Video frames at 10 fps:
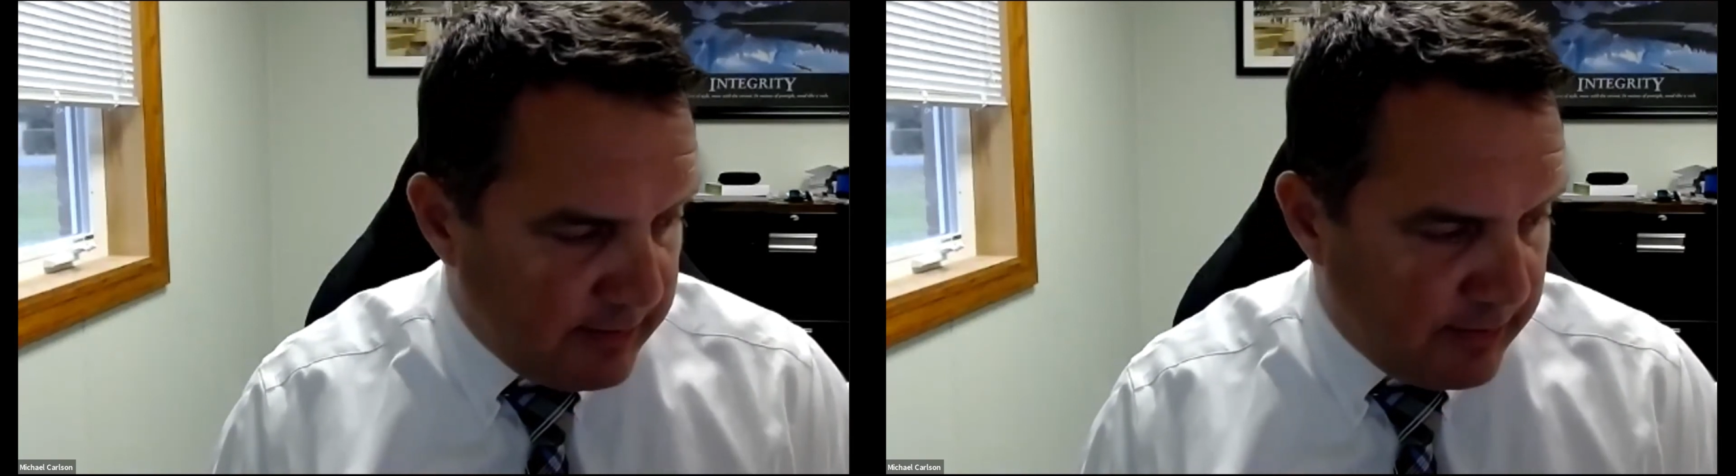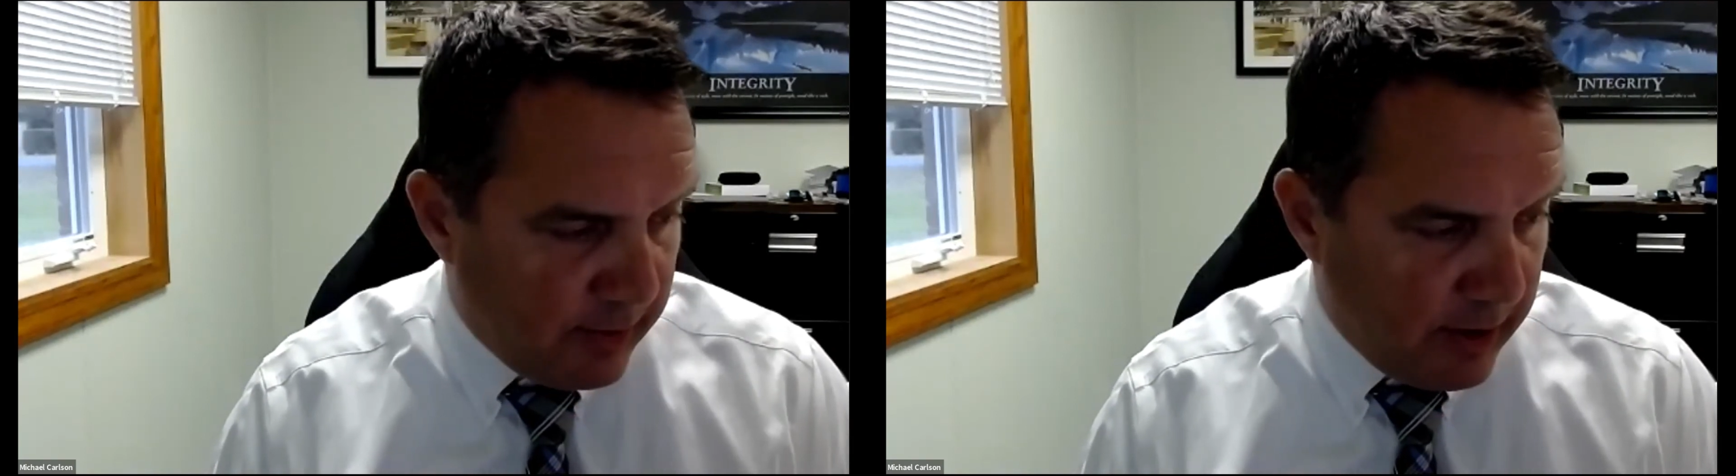
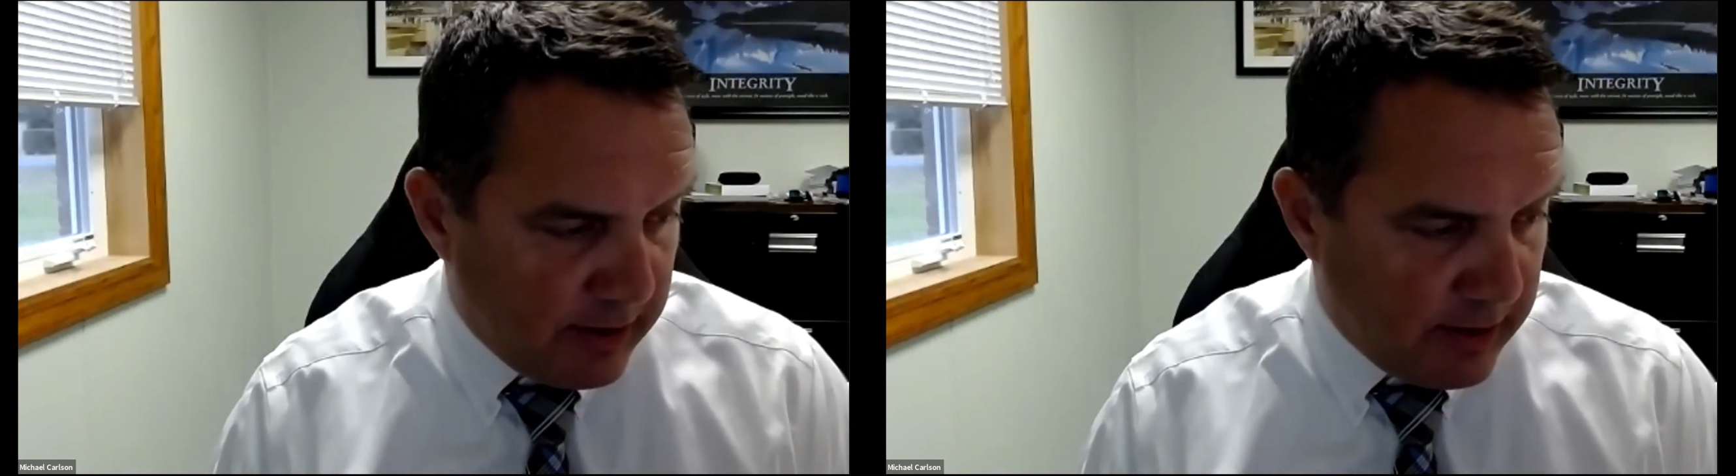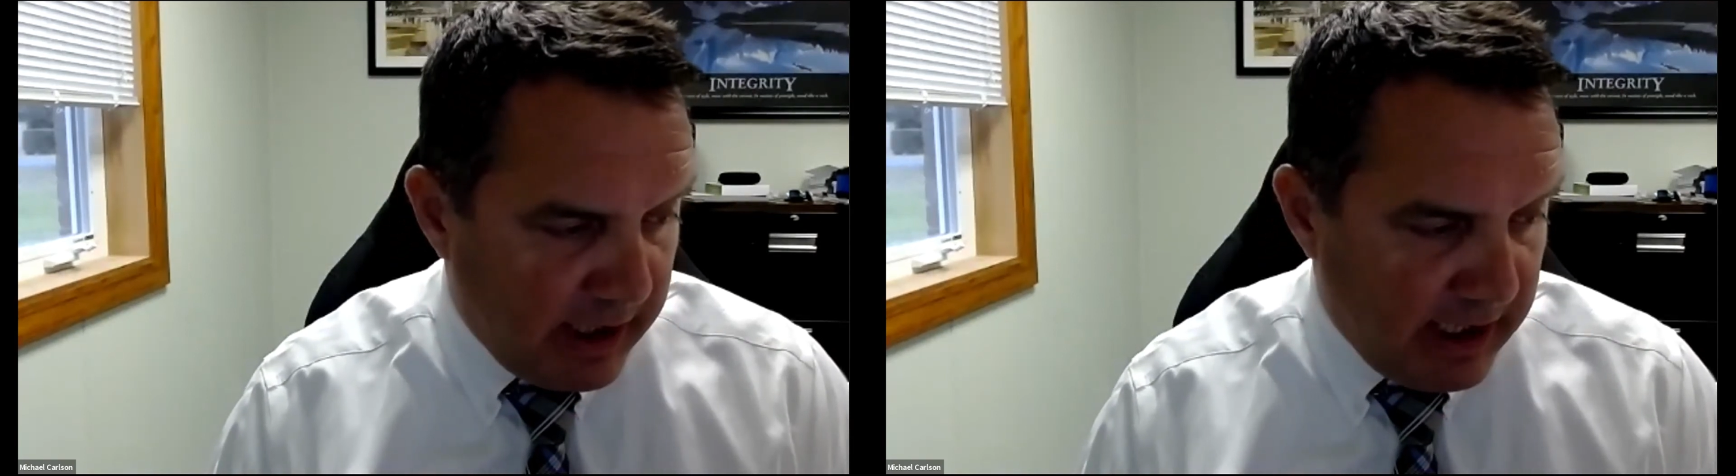for
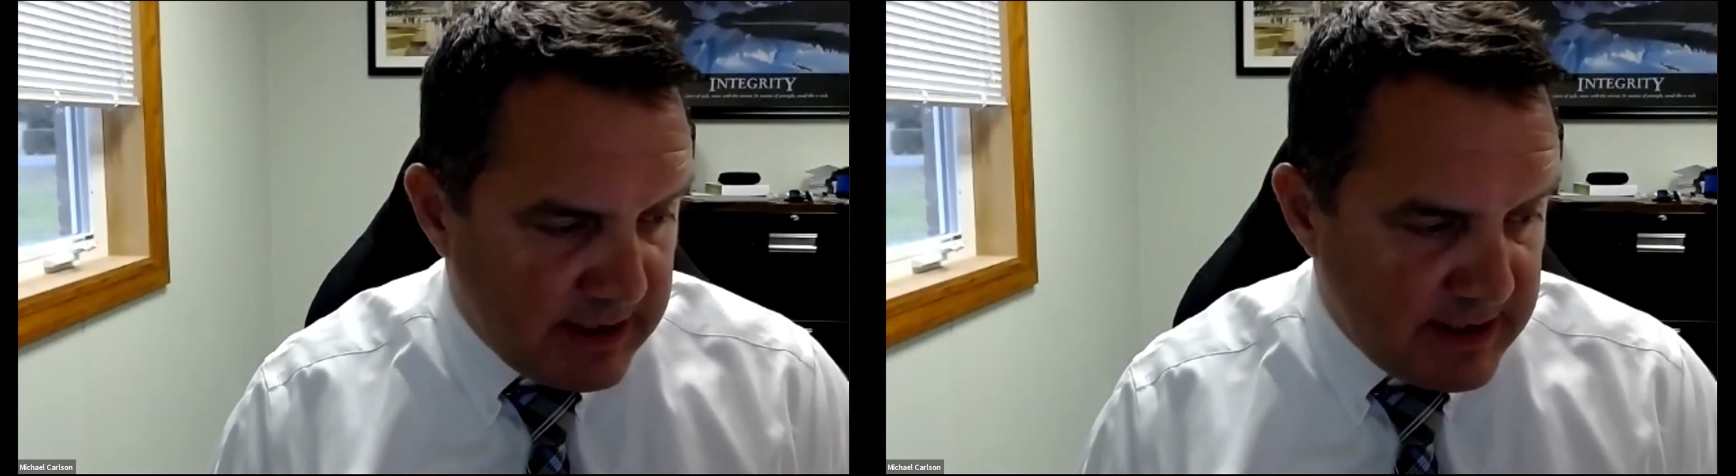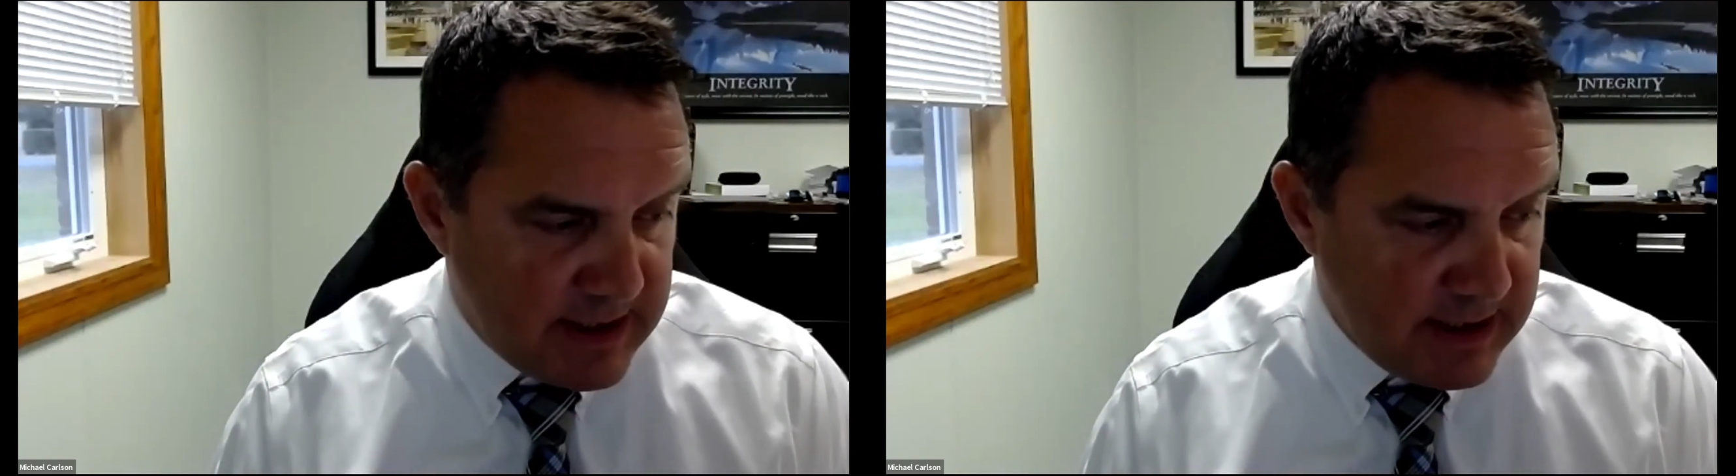
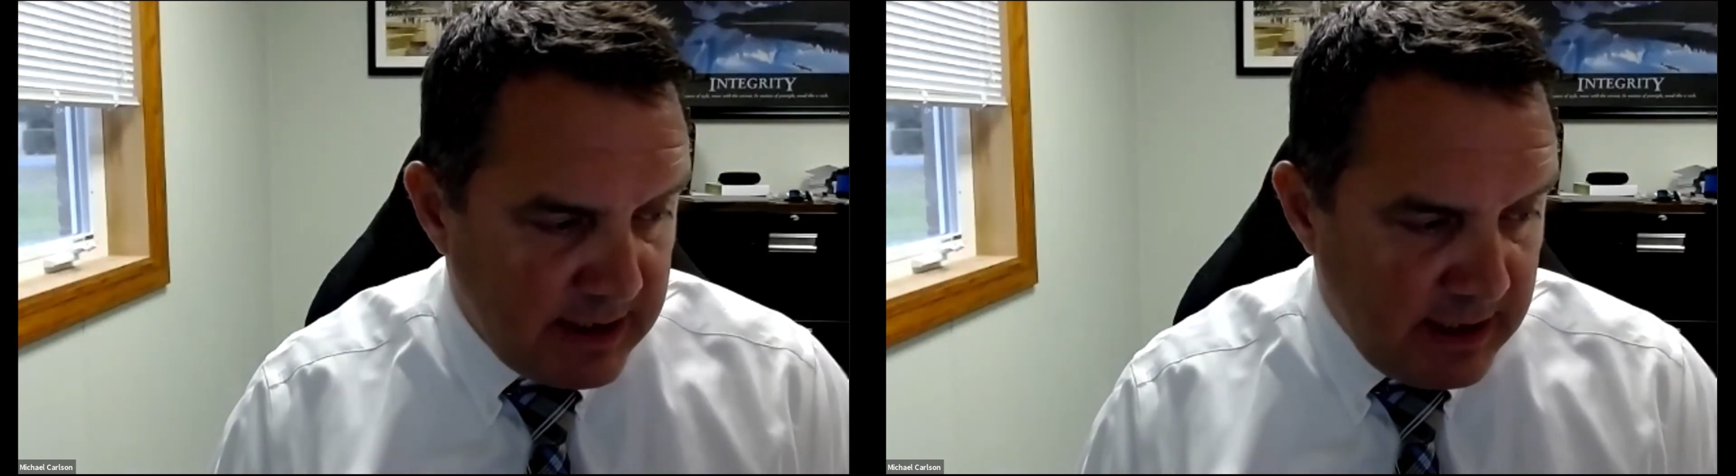grades